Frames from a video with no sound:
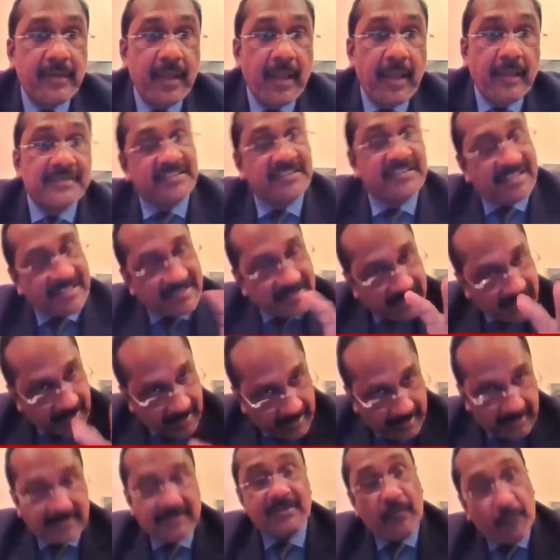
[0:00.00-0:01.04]
So,
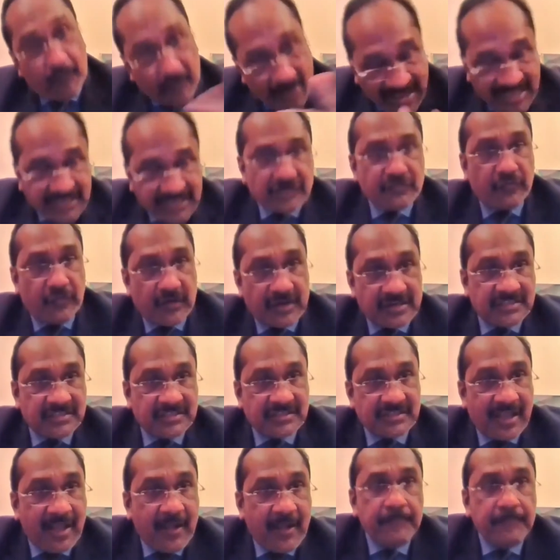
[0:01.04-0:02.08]
vice
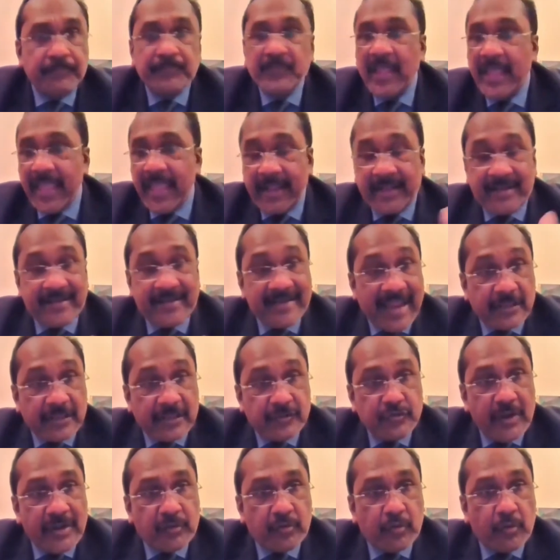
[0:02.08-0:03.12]
versa, a
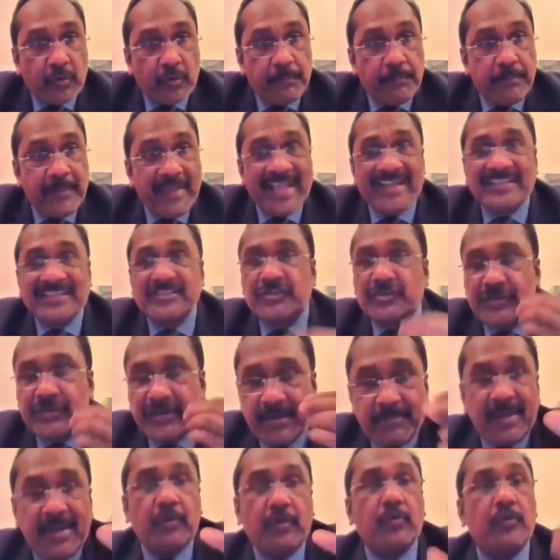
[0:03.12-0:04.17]
graduate could be
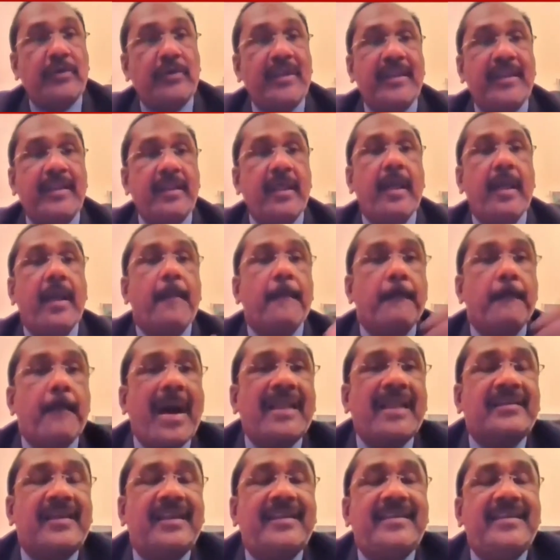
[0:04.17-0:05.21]
extremely good in
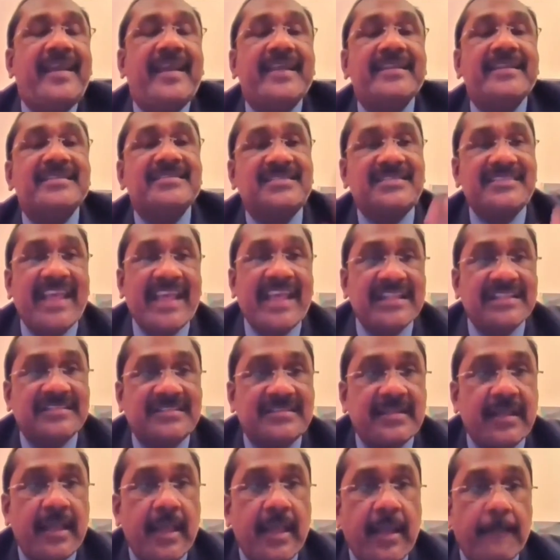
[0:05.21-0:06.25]
marketing and
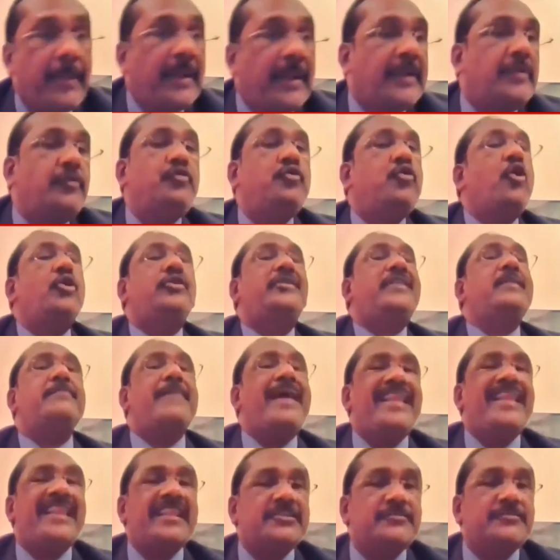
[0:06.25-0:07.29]
sales, but not in
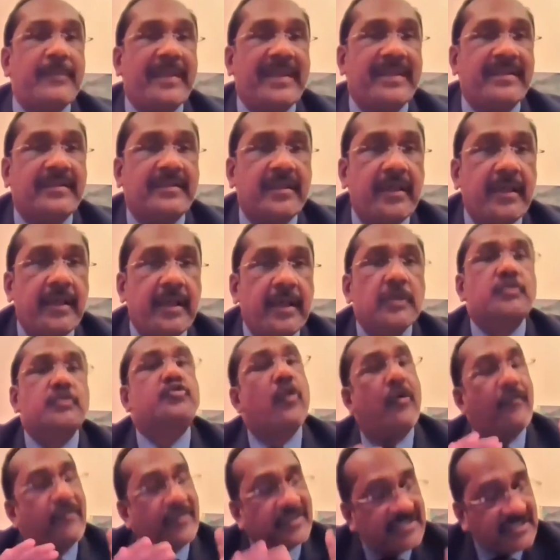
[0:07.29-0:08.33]
management.
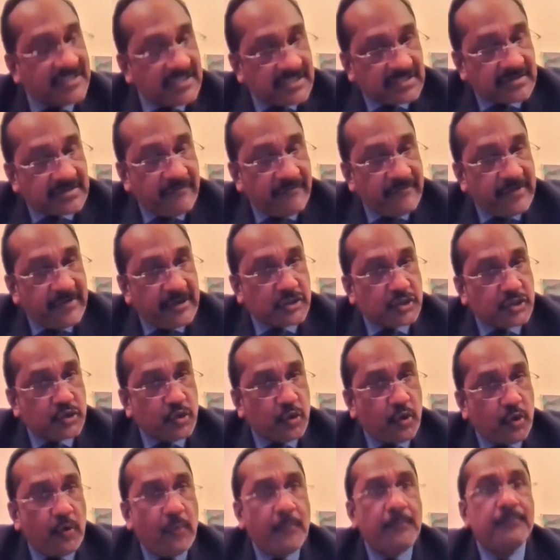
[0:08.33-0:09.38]
So our system will
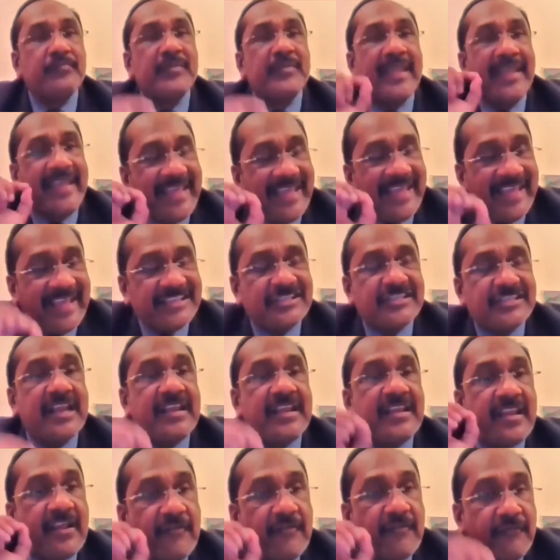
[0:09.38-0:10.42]
show each
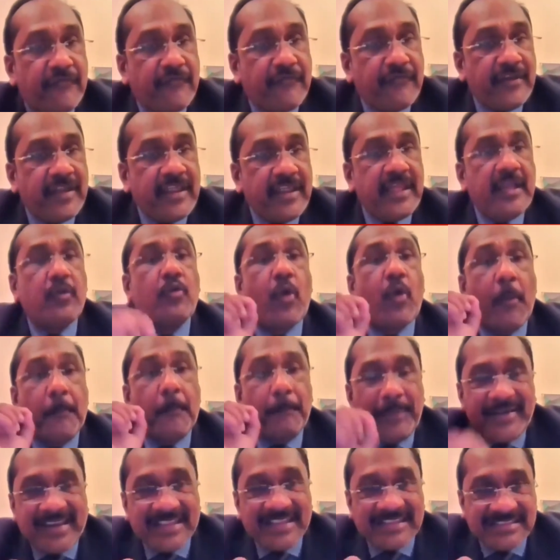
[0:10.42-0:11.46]
and every
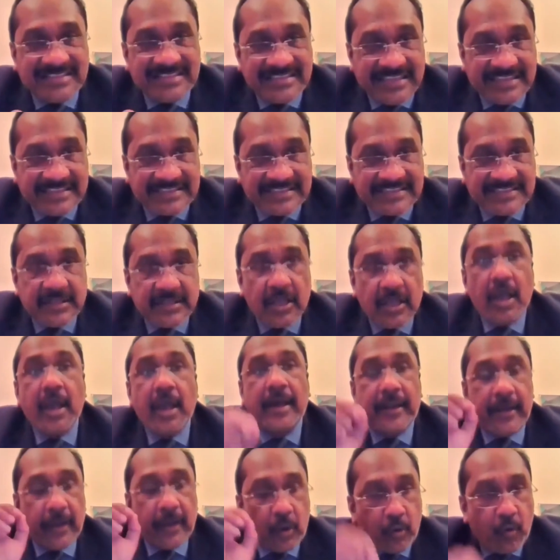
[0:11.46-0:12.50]
competencies
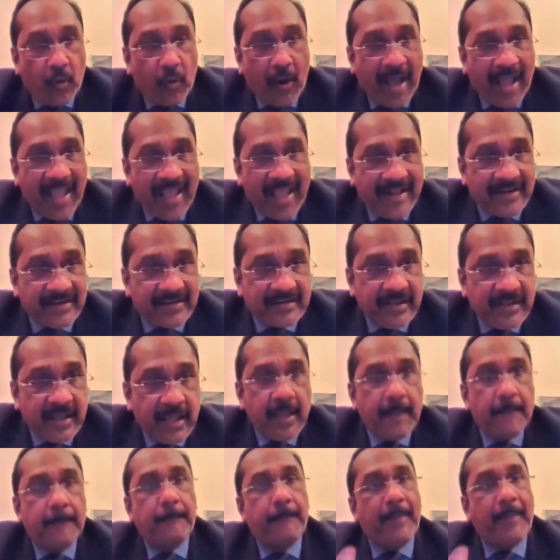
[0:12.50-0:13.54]
required
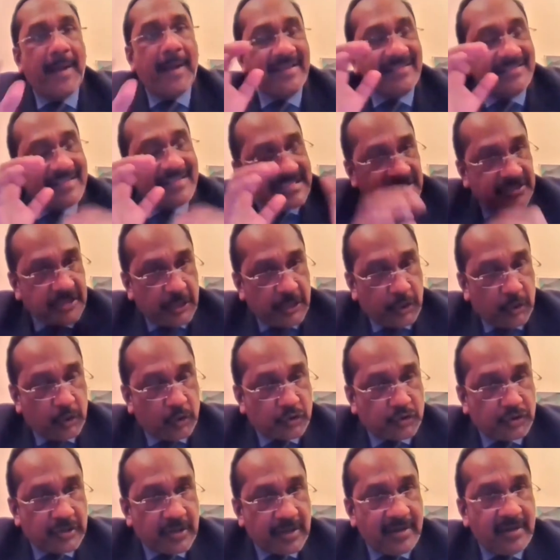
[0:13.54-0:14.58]
by the
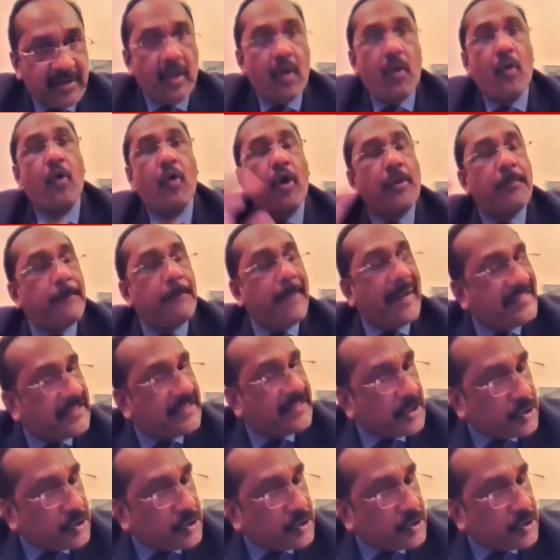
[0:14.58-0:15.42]
institution or by the